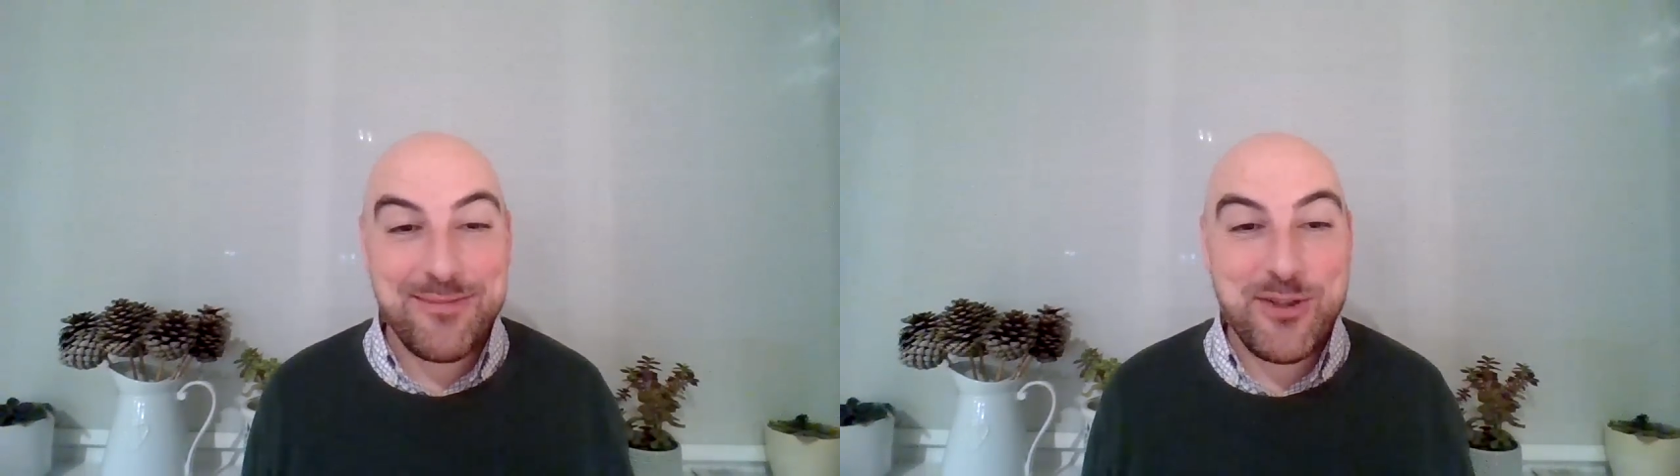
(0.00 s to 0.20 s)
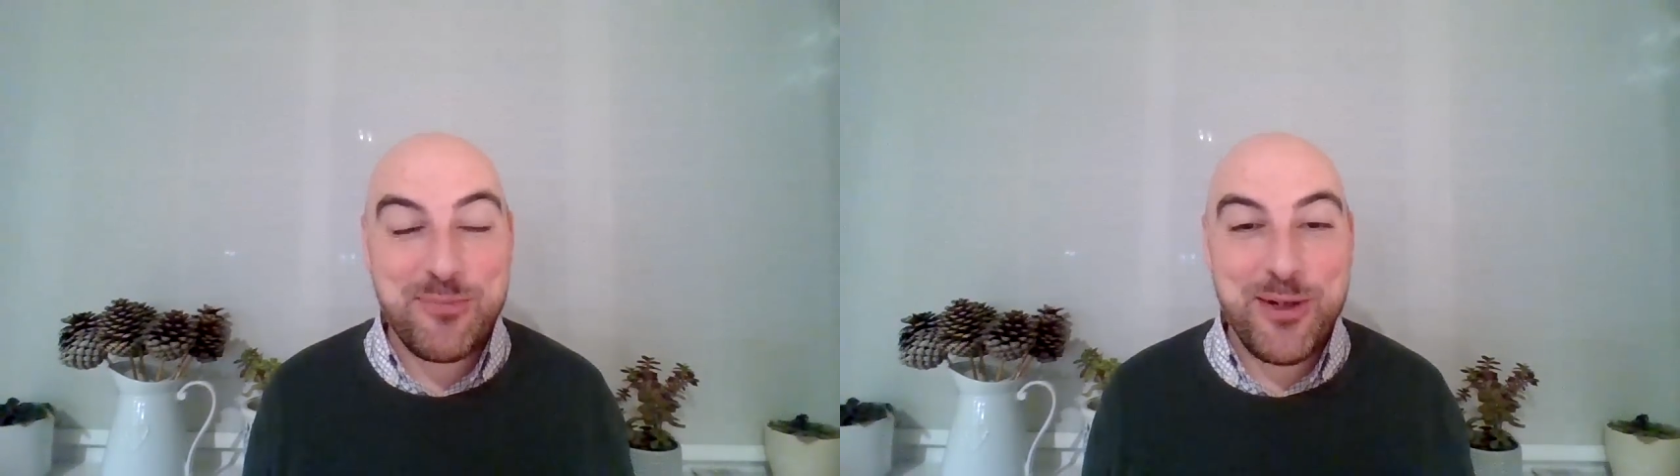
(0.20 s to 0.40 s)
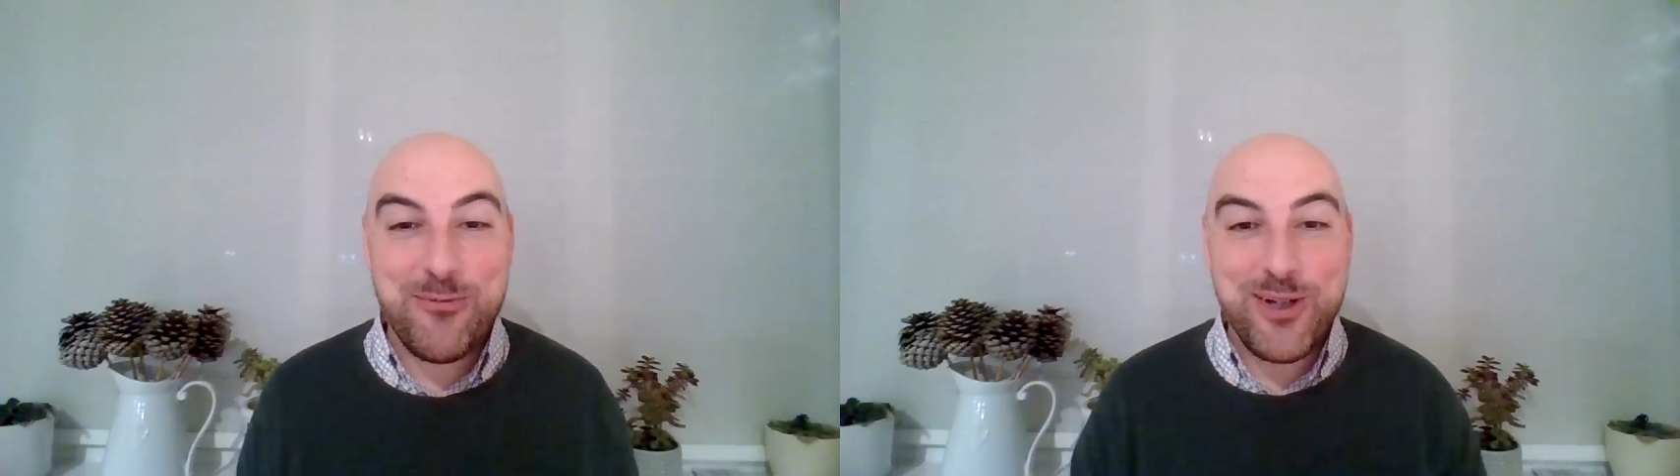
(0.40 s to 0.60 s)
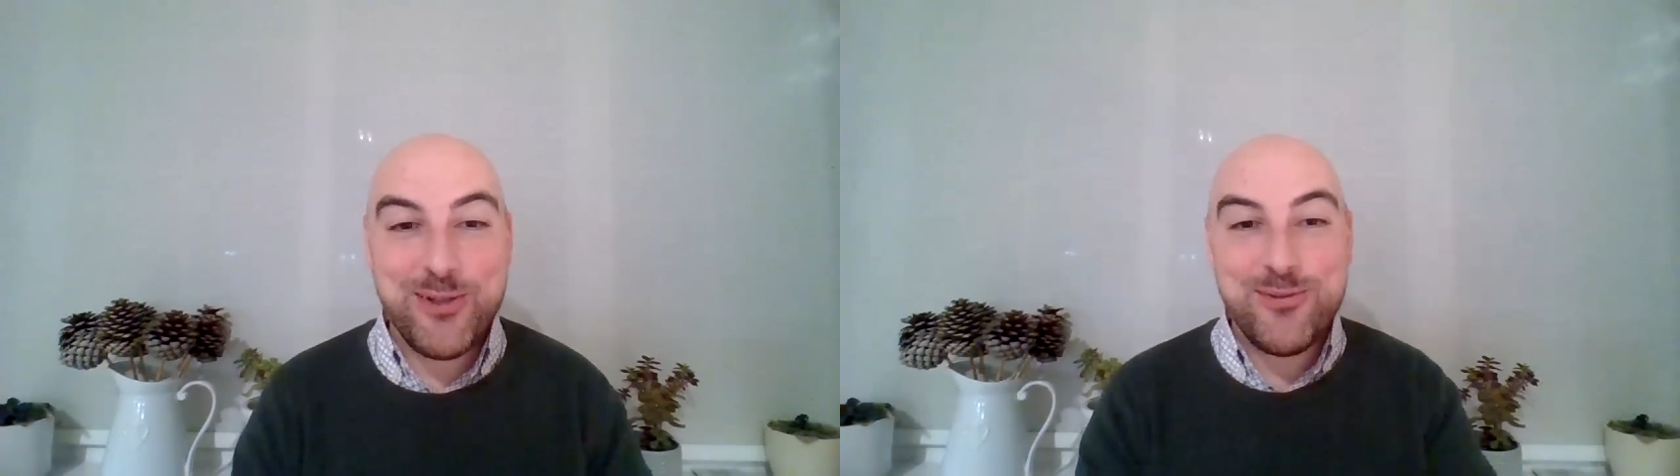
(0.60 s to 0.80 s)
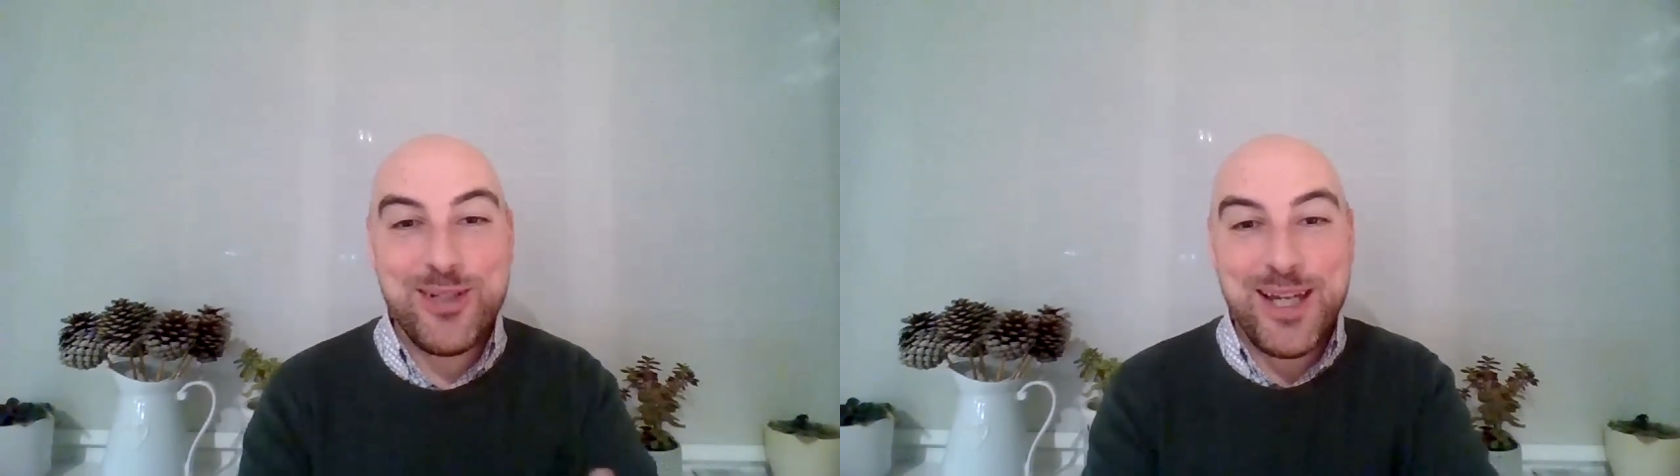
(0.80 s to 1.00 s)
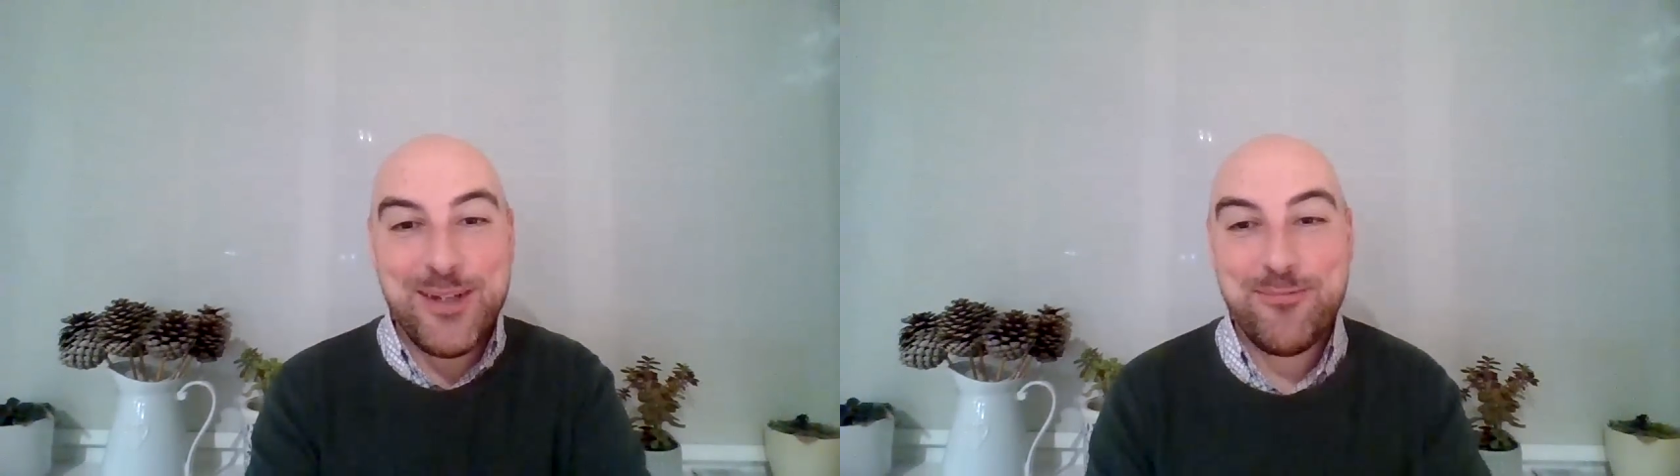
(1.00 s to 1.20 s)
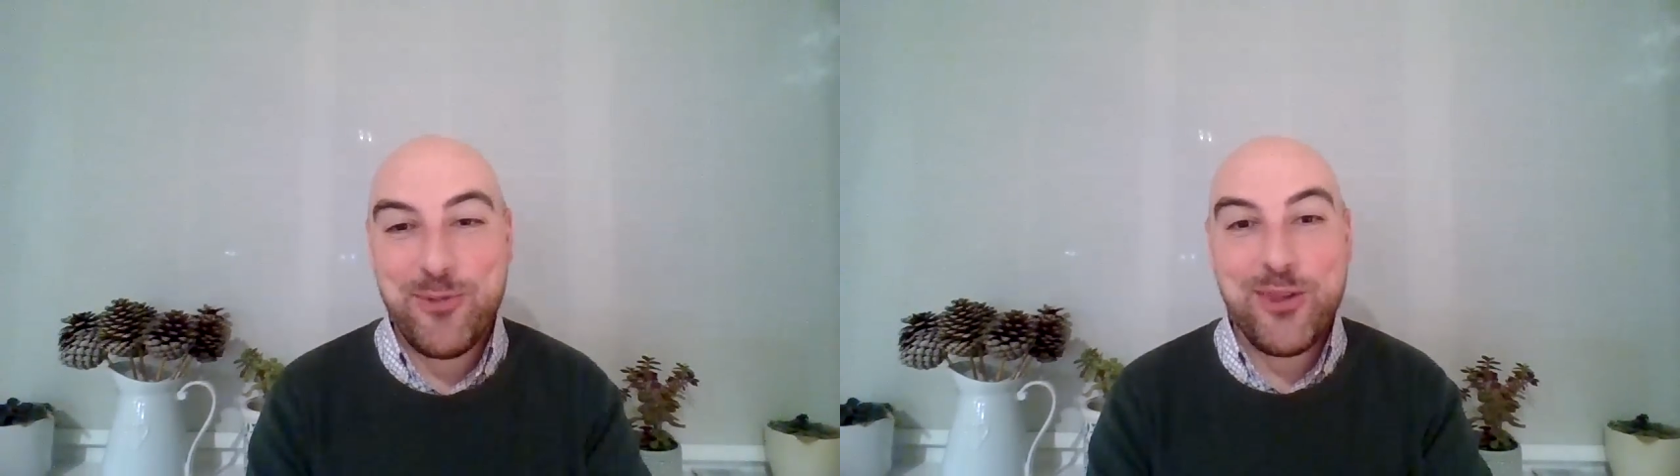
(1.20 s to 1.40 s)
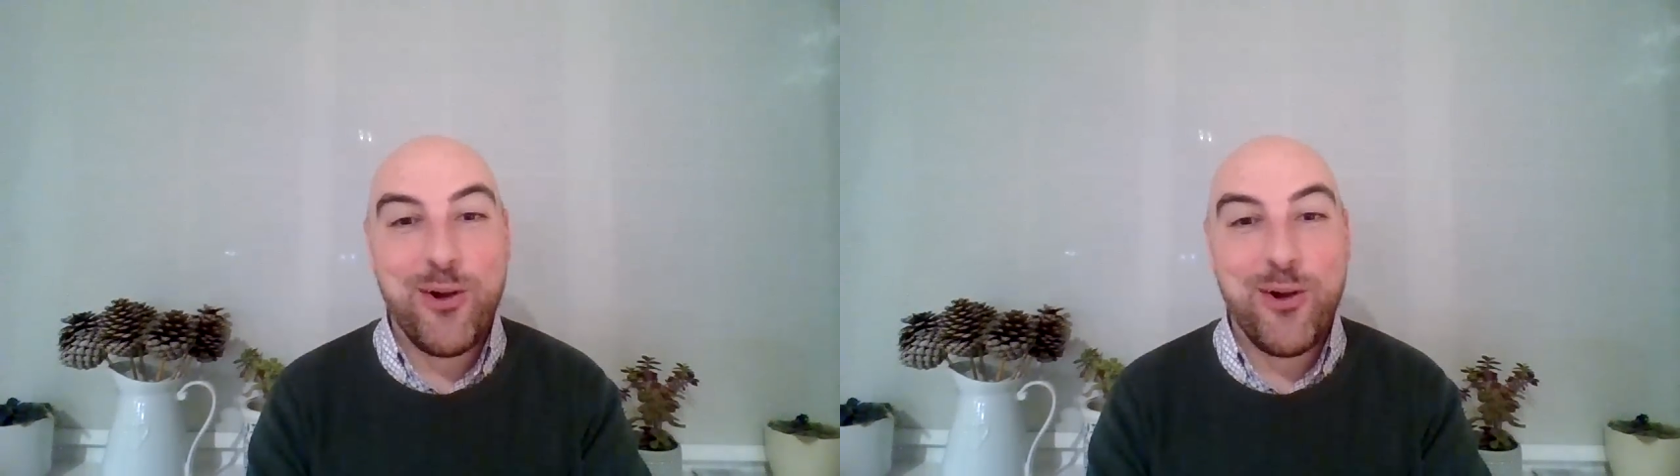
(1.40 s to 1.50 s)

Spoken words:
I'm just being real with